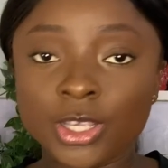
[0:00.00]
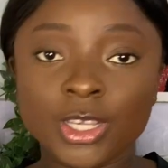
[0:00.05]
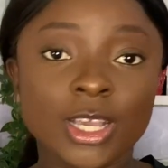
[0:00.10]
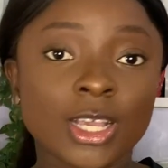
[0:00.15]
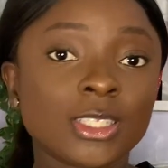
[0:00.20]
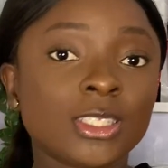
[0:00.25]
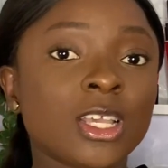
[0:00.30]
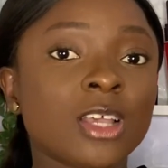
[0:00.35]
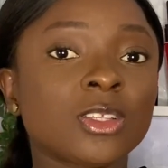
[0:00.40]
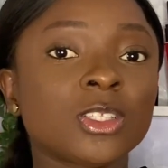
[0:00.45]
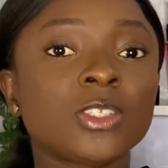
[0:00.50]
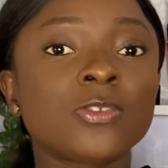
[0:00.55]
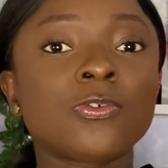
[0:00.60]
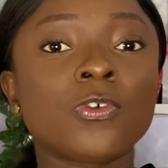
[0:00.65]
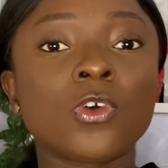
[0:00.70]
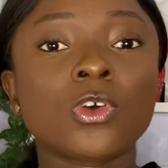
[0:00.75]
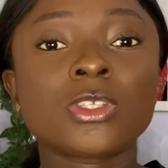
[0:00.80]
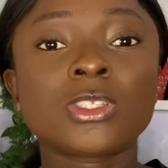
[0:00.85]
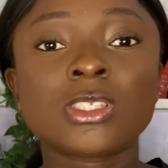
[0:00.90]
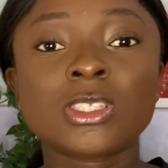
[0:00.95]
can sell this
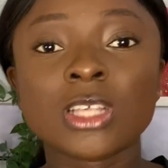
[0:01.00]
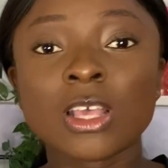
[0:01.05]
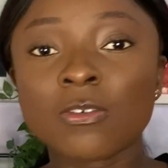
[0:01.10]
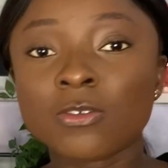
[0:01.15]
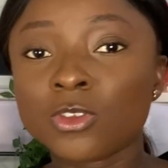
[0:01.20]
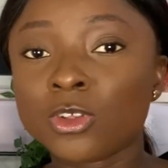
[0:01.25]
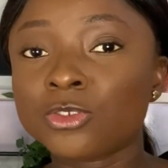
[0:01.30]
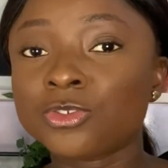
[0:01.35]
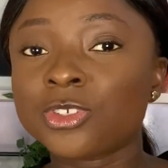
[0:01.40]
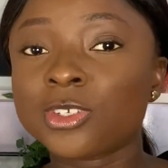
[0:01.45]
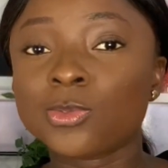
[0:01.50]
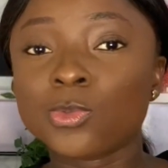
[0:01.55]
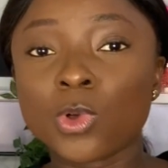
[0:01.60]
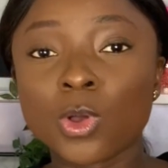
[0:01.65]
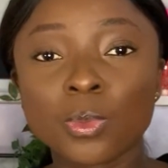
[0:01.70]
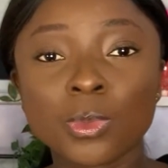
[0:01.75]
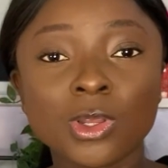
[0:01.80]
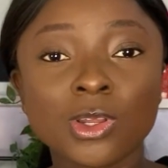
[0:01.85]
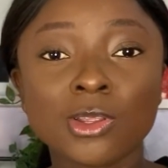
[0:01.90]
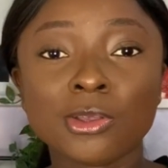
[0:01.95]
for 700,
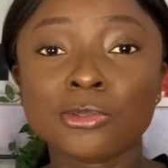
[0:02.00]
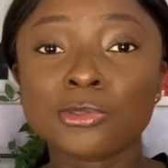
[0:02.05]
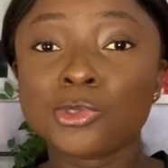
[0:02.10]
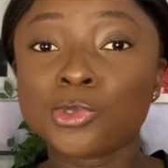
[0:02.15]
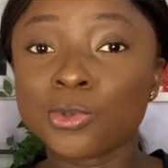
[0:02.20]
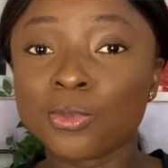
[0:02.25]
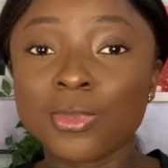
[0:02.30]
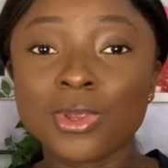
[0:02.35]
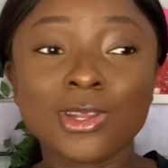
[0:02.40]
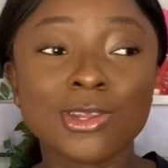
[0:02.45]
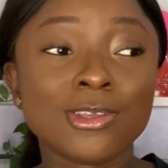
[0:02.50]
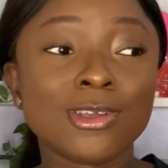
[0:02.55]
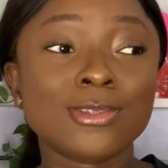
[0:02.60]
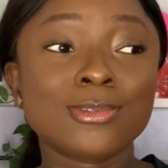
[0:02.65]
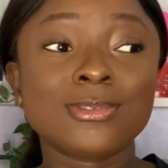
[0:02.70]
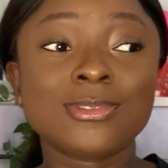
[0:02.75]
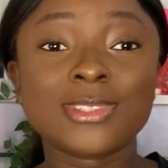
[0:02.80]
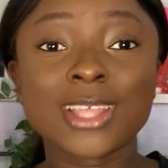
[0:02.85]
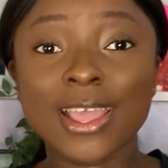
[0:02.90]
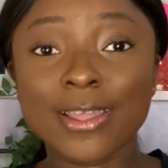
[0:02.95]
1 million, 2
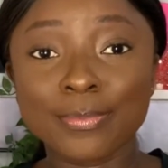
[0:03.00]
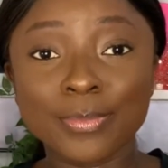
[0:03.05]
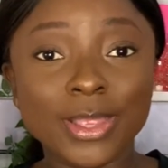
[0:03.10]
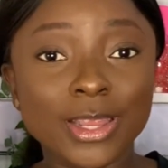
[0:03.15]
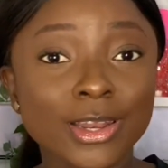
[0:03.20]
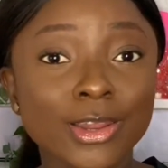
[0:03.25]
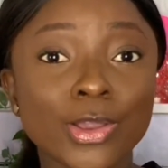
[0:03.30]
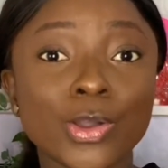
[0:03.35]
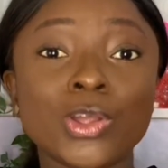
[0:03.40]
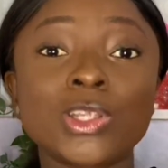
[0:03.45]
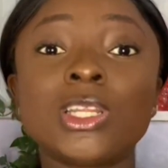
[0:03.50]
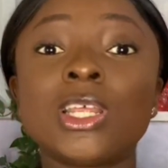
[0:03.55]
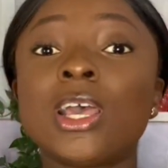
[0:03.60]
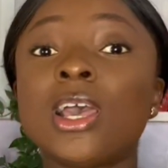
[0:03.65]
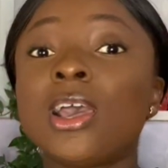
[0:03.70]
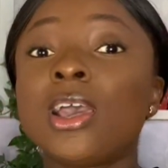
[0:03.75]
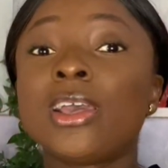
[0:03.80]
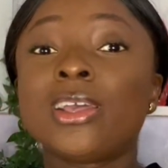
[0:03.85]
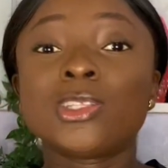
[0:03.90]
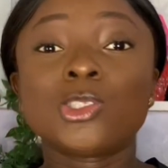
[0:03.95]
million, 10 million
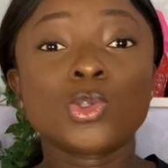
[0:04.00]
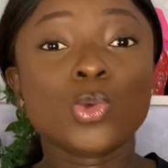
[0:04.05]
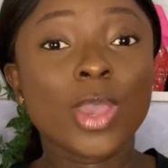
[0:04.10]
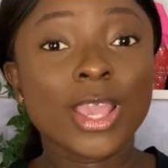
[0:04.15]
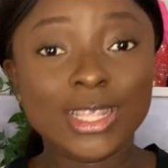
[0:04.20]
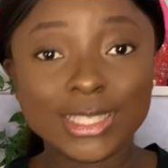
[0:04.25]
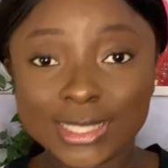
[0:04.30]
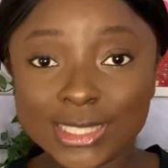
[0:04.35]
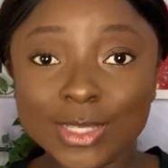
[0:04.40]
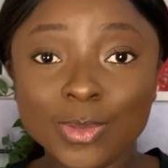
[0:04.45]
to 80